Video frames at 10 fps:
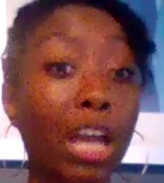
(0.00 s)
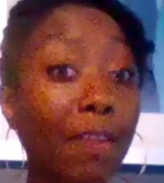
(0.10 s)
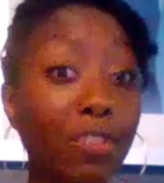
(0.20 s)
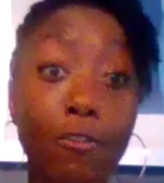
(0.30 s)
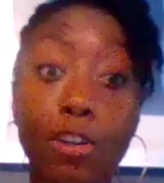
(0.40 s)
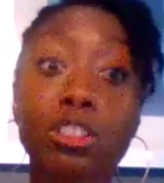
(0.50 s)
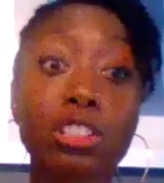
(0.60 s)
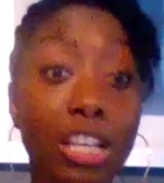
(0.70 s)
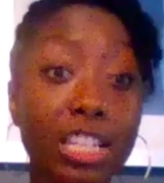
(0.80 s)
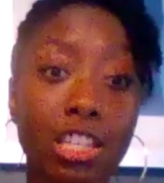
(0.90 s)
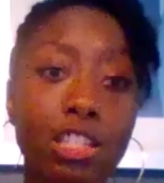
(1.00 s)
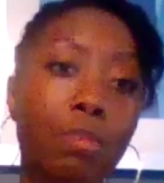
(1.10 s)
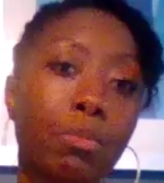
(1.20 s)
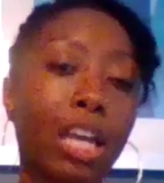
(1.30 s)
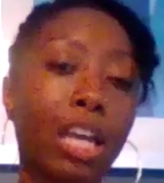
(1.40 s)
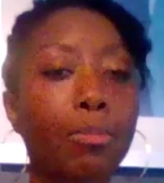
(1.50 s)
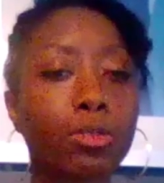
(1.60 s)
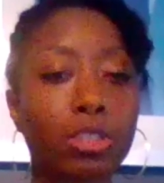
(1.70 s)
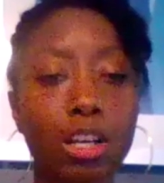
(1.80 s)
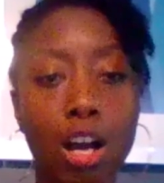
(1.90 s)
We have to first listen to be
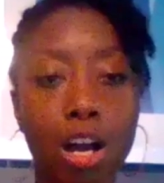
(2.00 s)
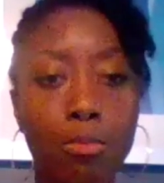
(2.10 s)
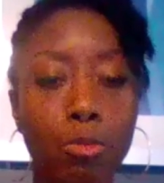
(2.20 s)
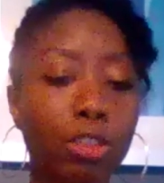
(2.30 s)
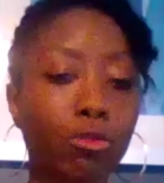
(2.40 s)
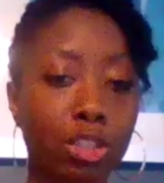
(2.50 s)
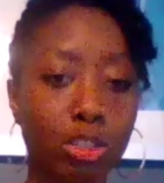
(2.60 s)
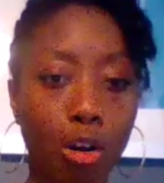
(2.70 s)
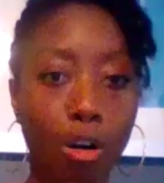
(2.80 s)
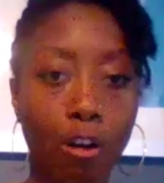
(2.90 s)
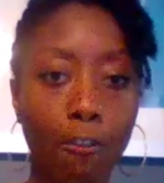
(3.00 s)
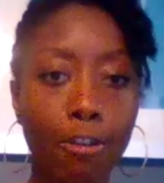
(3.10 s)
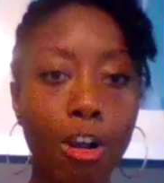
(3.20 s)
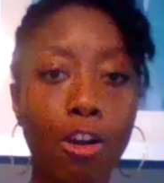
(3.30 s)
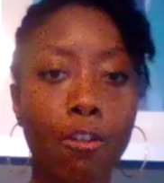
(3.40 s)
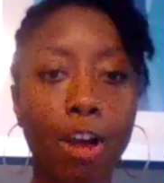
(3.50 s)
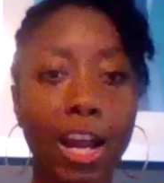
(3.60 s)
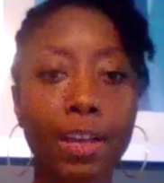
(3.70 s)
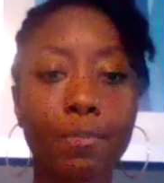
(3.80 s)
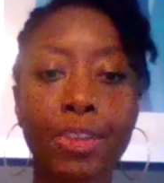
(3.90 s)
able to come with resolve,
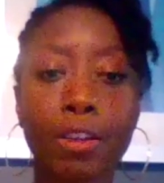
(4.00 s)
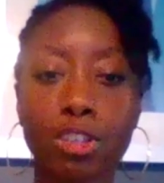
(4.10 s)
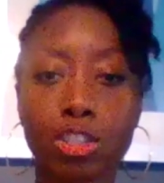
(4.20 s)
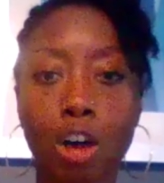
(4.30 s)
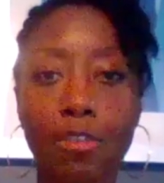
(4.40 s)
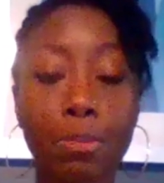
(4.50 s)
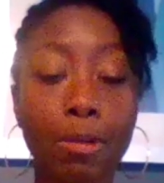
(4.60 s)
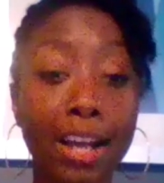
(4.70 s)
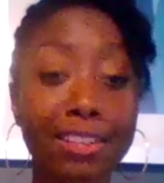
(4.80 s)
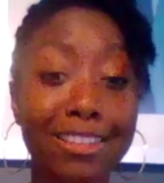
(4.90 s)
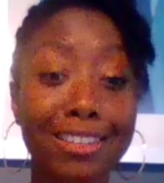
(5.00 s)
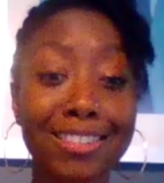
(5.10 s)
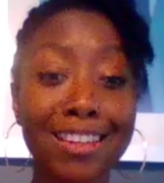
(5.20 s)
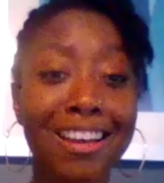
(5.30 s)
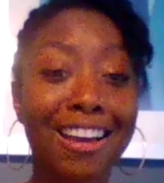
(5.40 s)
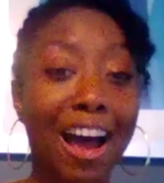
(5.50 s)
right? Resolving practice.